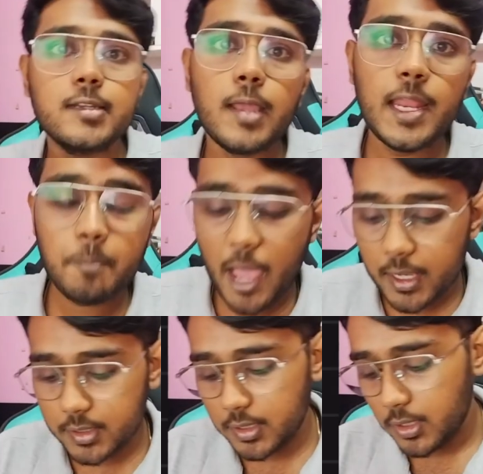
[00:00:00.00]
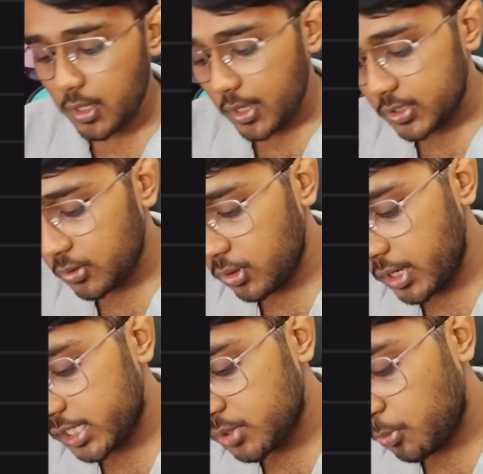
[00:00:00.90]
It pass. So
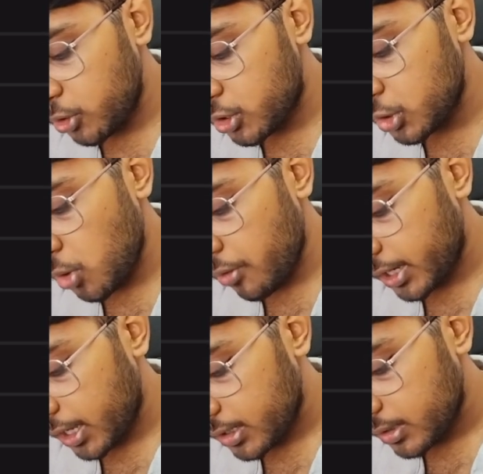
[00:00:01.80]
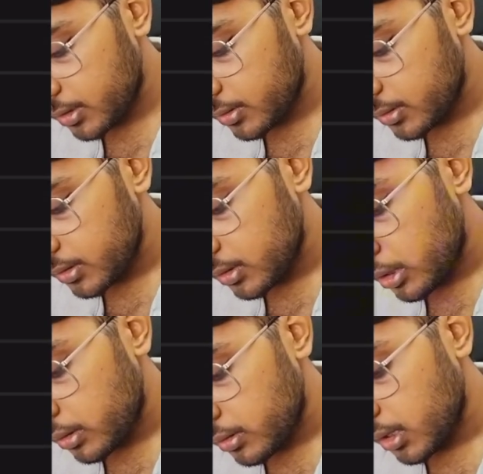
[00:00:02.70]
let's put true over here.
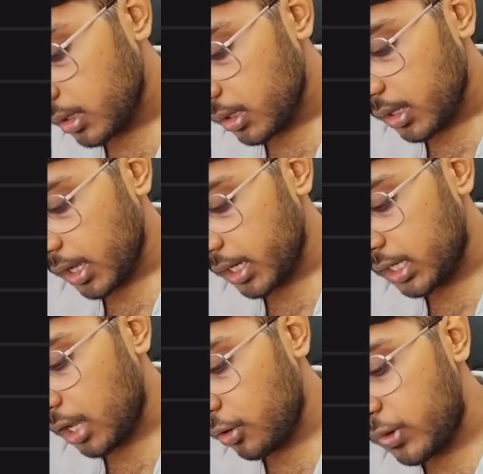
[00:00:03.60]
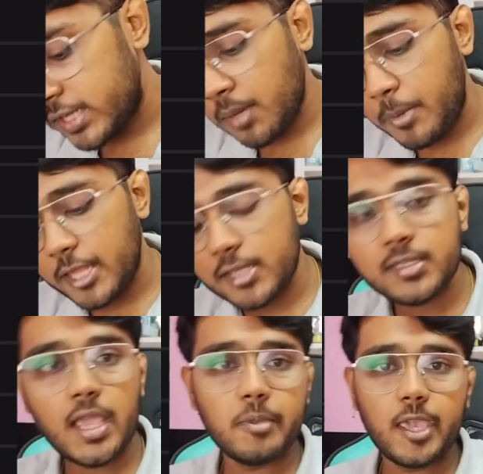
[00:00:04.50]
And now let's apply the
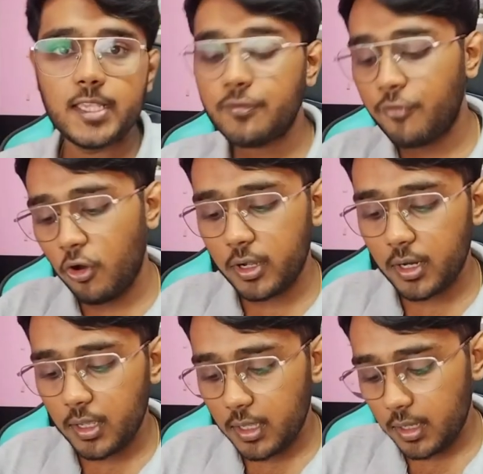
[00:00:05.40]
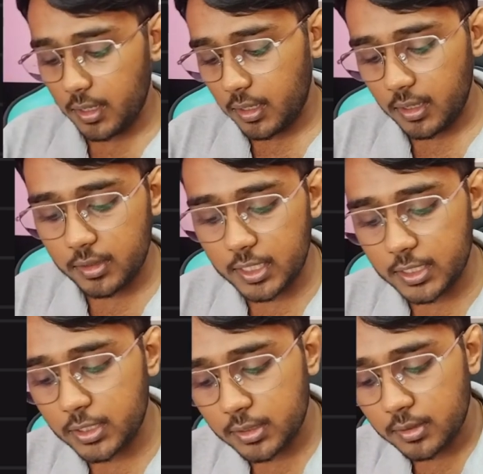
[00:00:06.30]
same case for
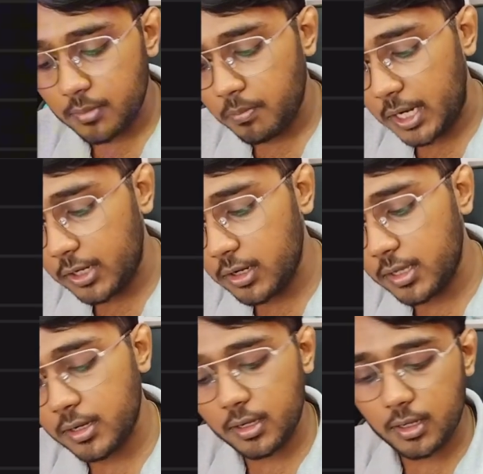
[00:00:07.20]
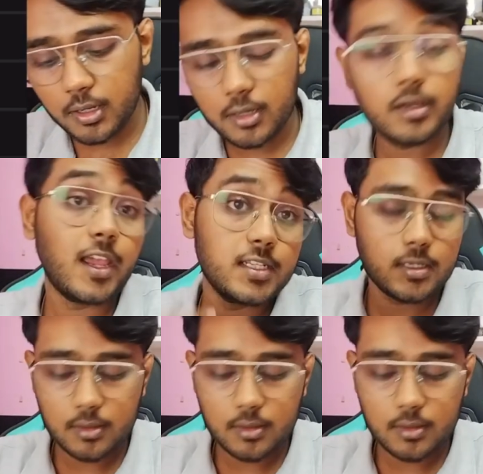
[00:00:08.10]
this particular recursion.